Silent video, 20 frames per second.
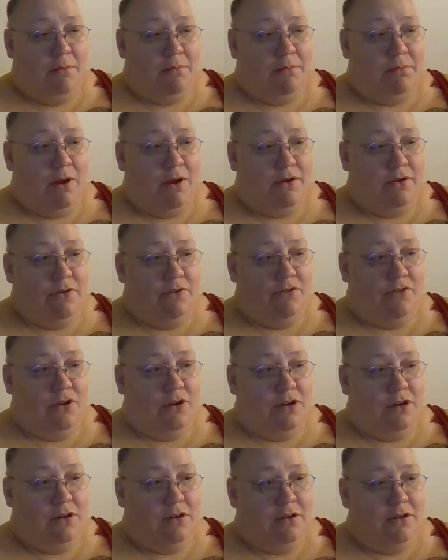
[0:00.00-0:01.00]
brought
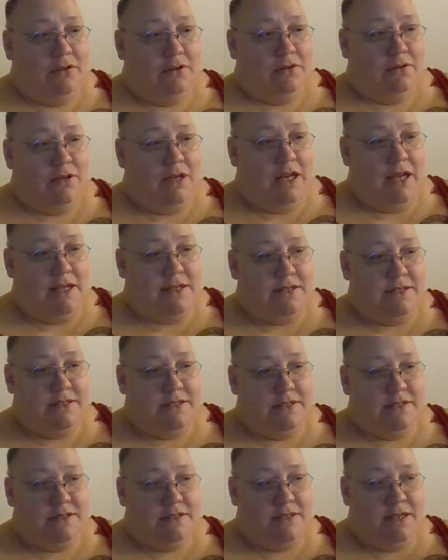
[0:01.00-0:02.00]
over
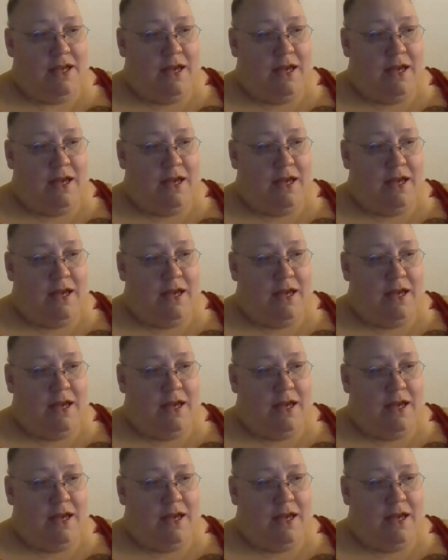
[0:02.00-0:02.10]
his